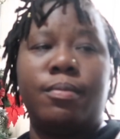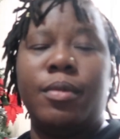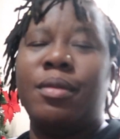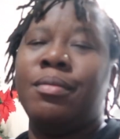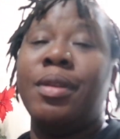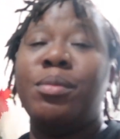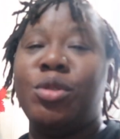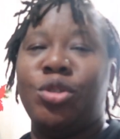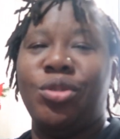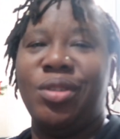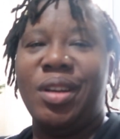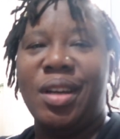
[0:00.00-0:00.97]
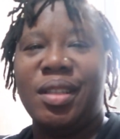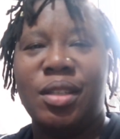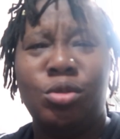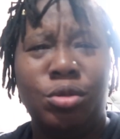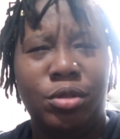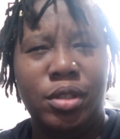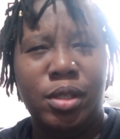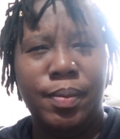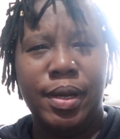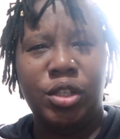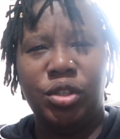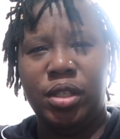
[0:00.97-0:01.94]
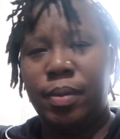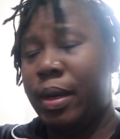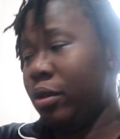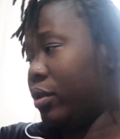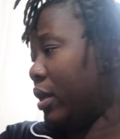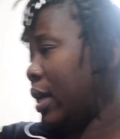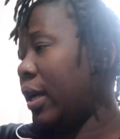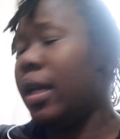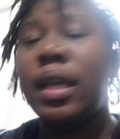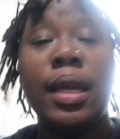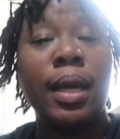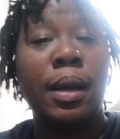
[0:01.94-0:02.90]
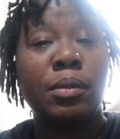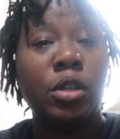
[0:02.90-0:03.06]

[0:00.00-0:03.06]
me show you guys. Oh, this battery is about to die. I'm